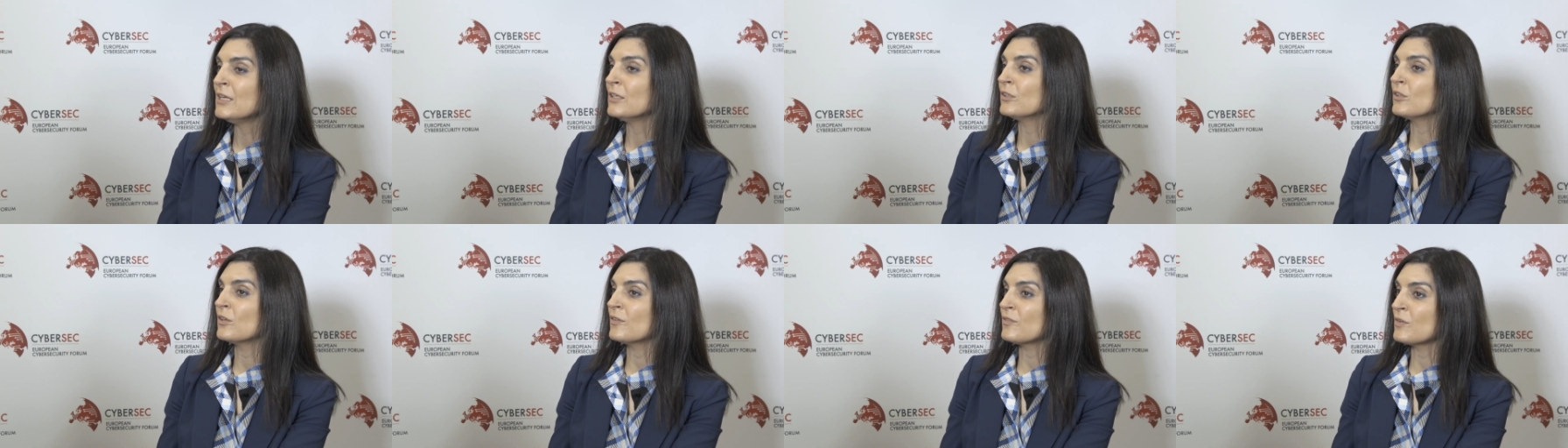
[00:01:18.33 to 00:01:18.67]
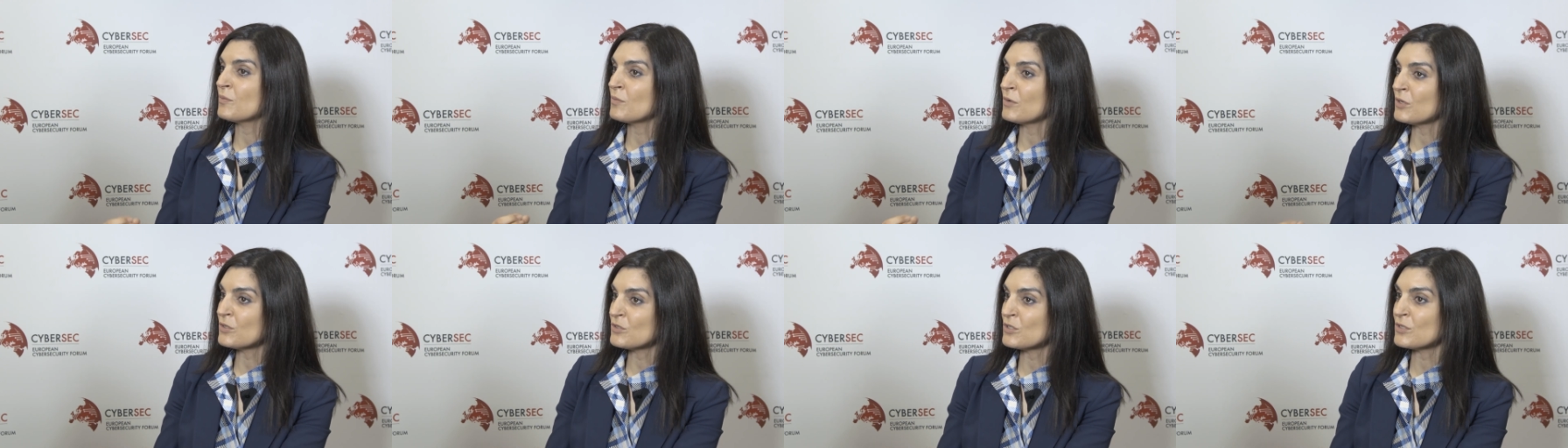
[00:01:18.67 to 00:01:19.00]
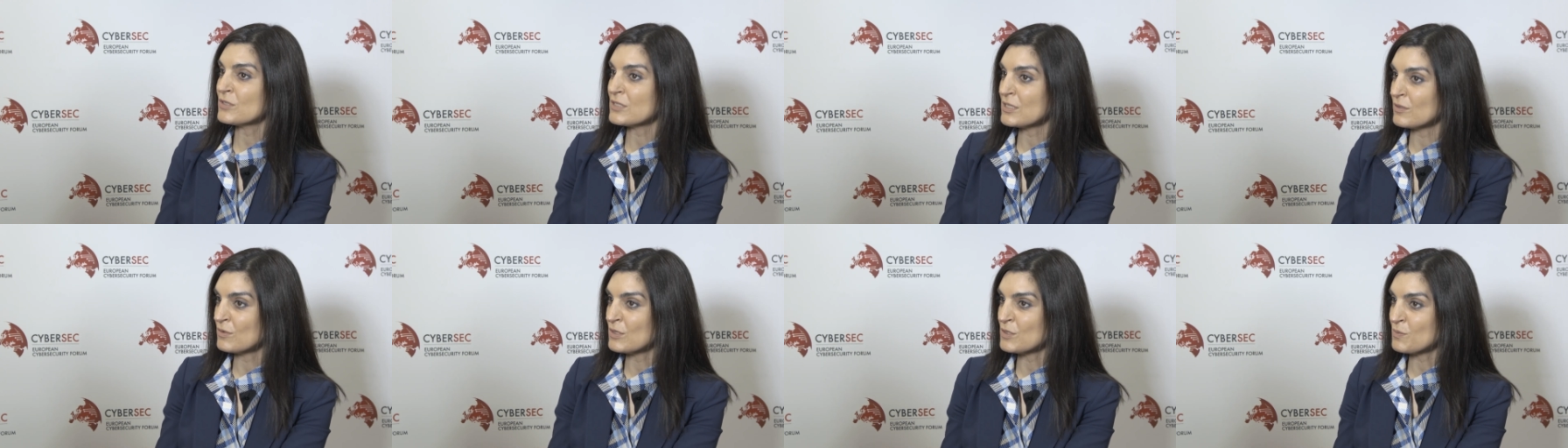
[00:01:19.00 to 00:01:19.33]
to have
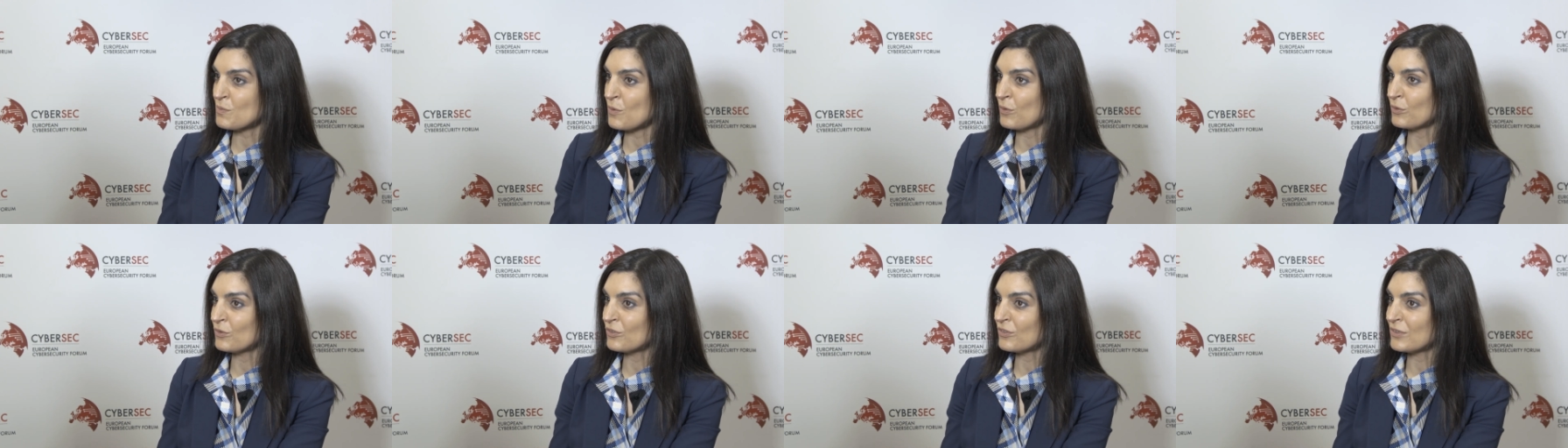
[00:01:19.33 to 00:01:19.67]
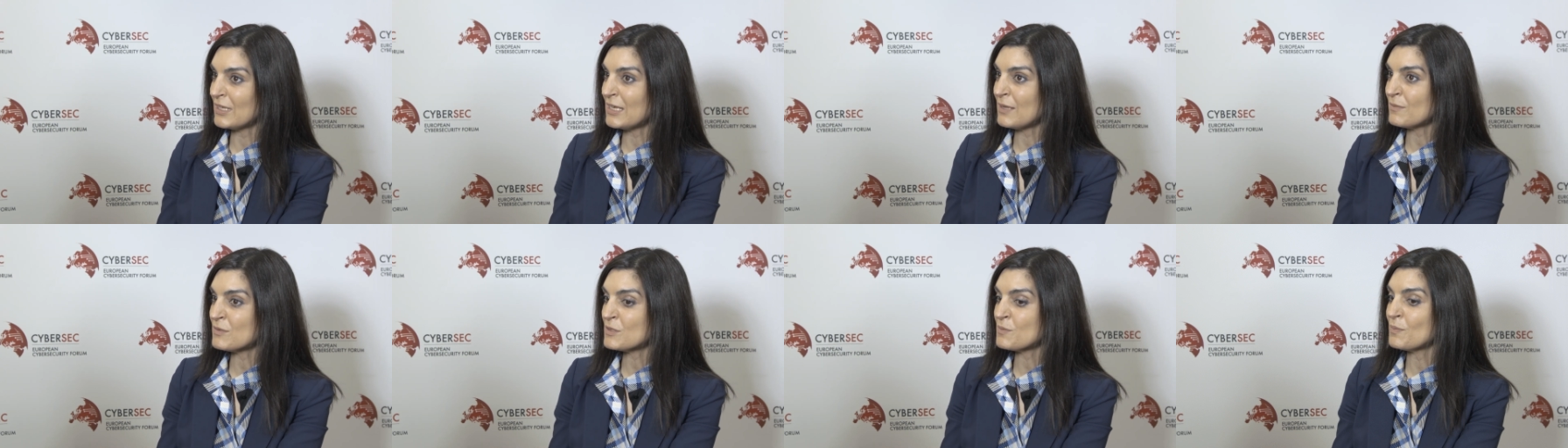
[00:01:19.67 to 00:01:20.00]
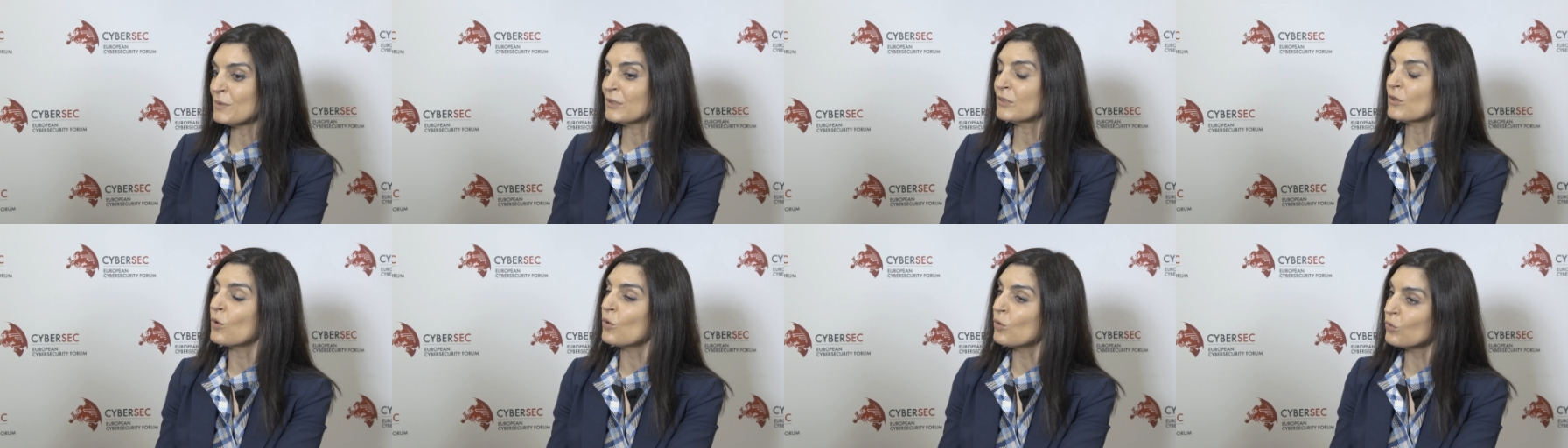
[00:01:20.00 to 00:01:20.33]
emergency response teams,
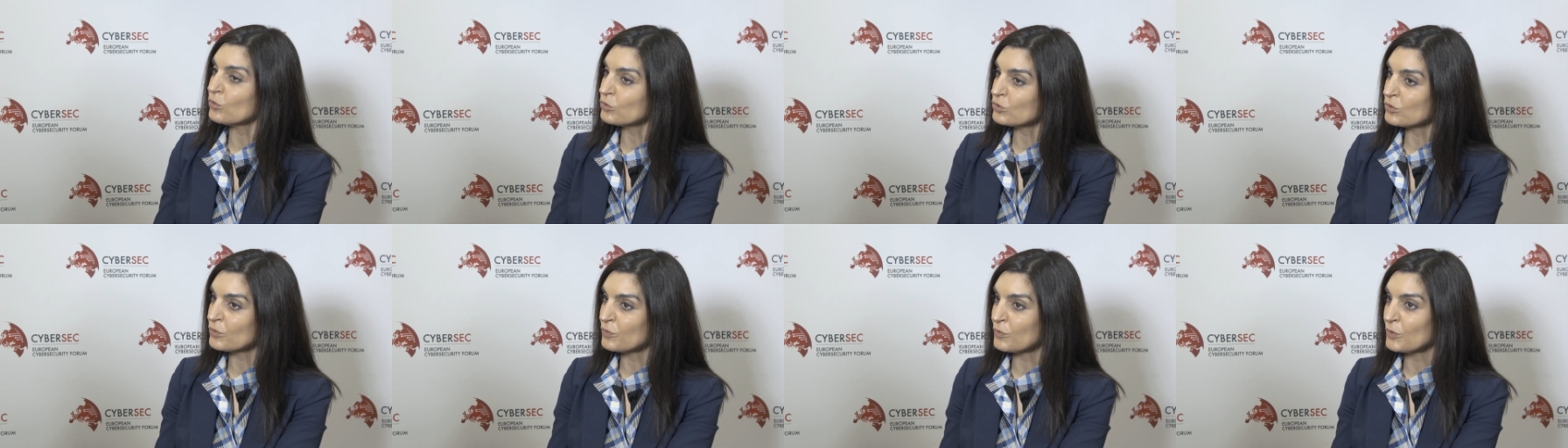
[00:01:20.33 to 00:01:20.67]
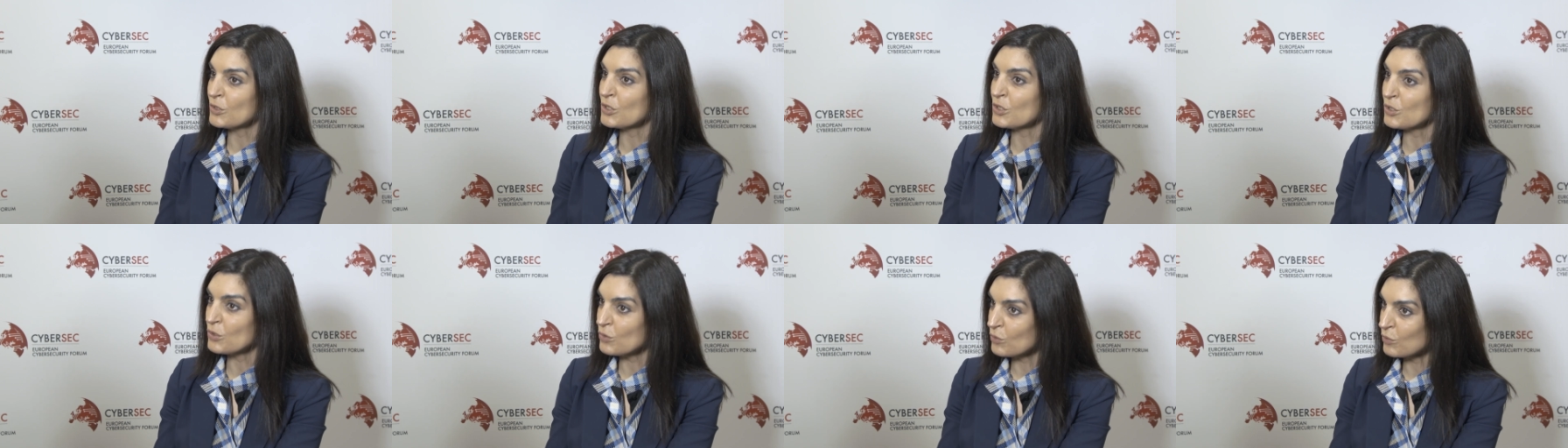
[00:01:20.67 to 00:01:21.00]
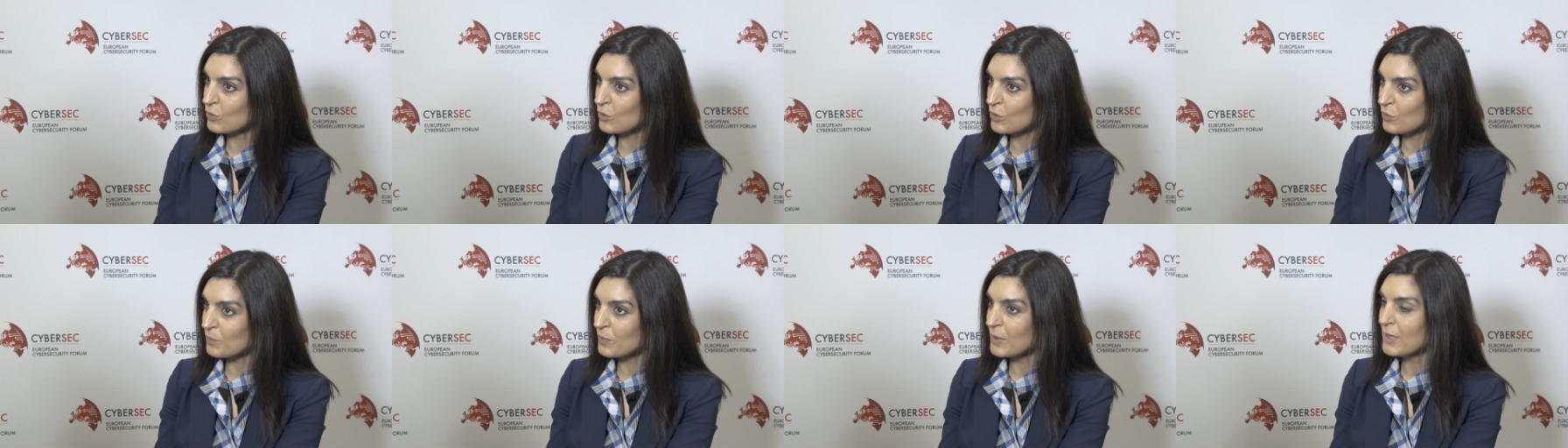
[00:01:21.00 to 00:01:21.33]
but also for
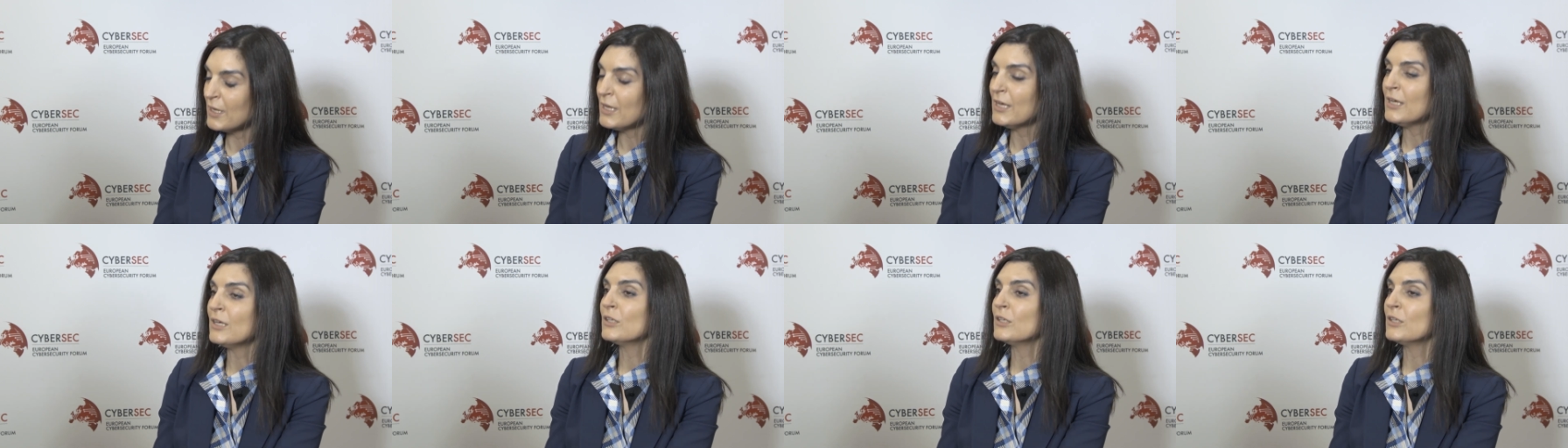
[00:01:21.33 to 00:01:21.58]
Europe